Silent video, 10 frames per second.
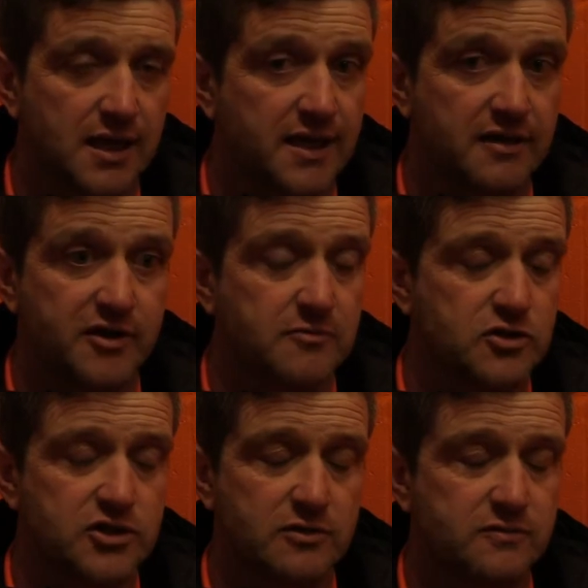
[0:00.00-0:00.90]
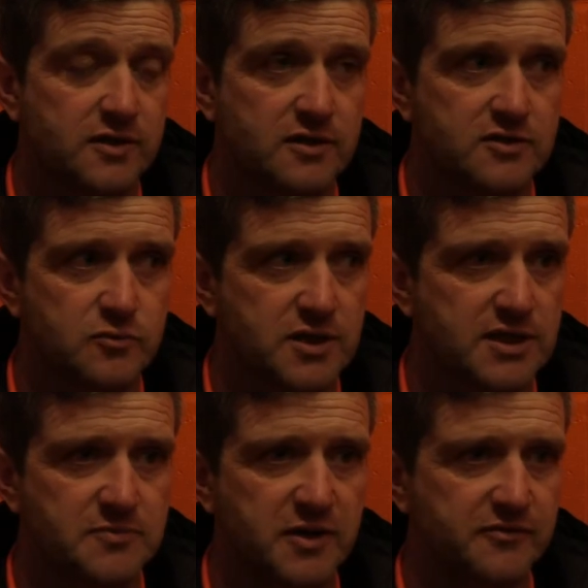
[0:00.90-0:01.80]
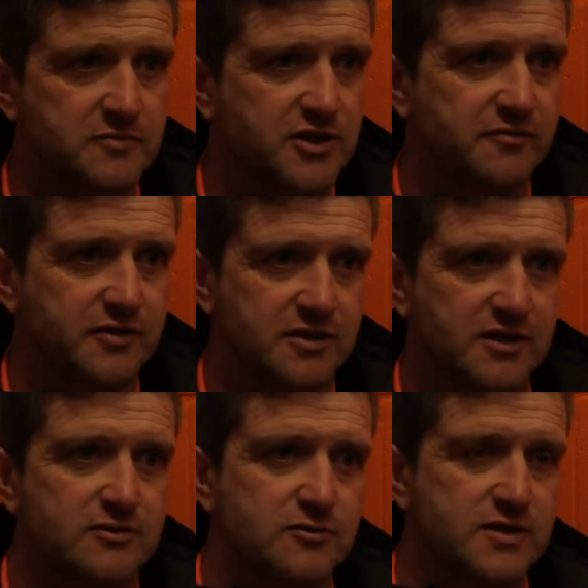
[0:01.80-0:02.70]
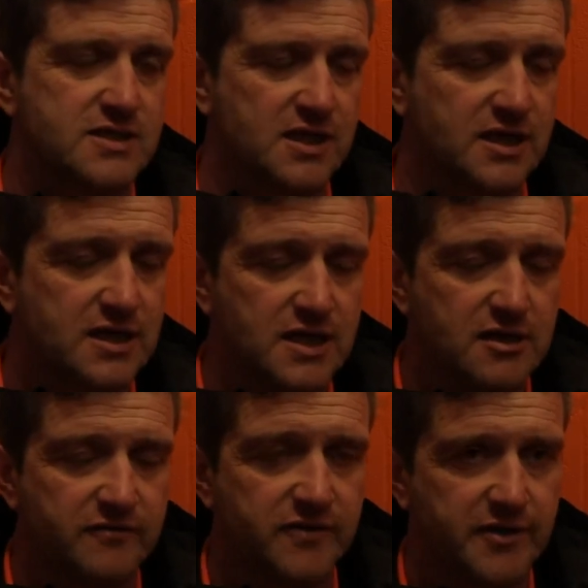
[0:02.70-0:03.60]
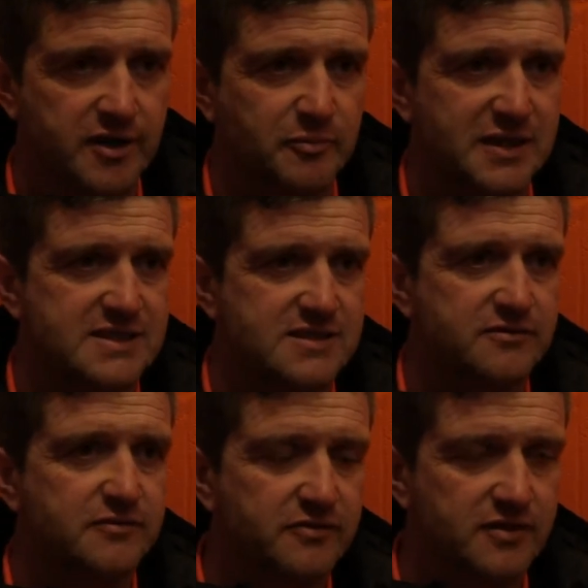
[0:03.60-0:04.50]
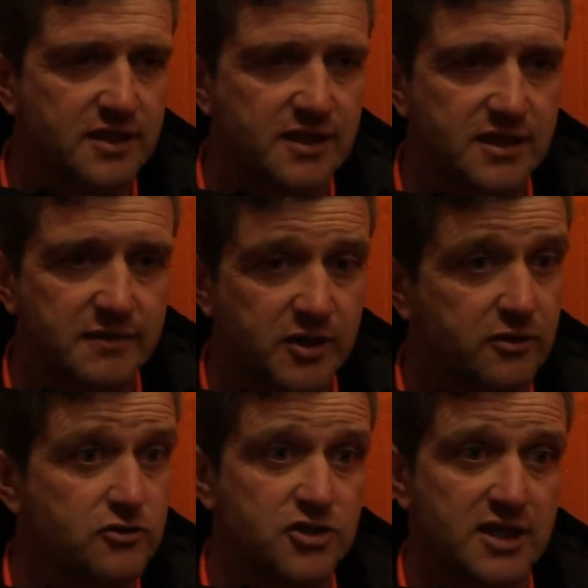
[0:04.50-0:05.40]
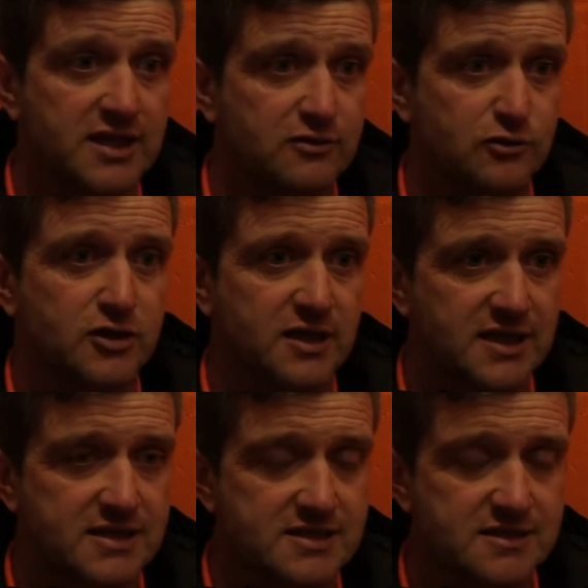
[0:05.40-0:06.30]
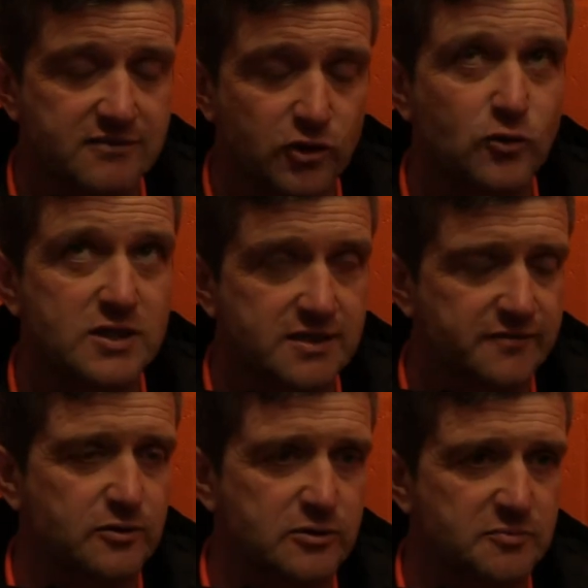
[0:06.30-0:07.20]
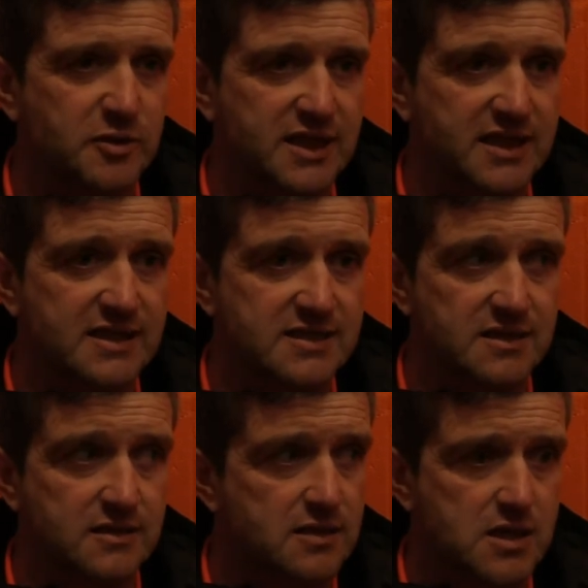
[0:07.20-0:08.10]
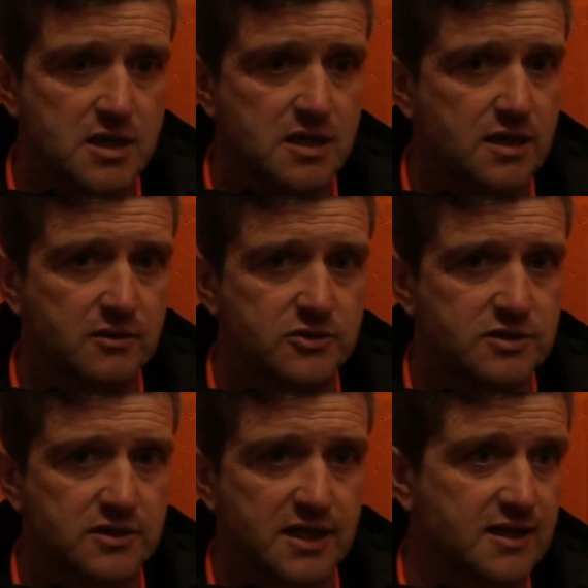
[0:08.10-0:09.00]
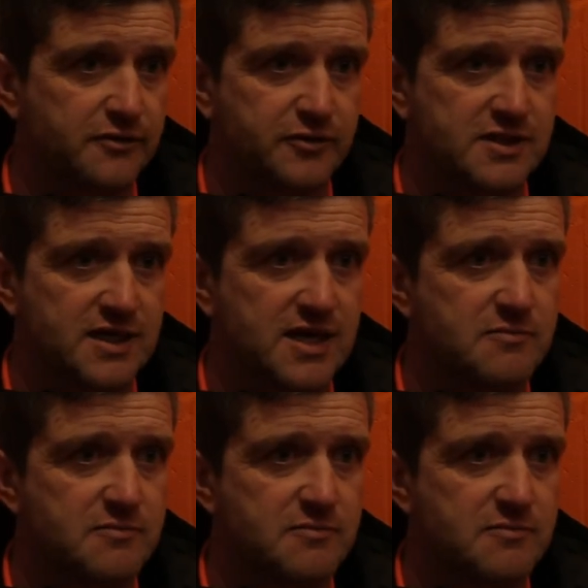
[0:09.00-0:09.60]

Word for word: Yeah, very much so. You know, it's what you expect from Sheffield. They're always uh, very competitive. Uh, they're a good side, organised, always difficult to play against, and that wasn't any different today.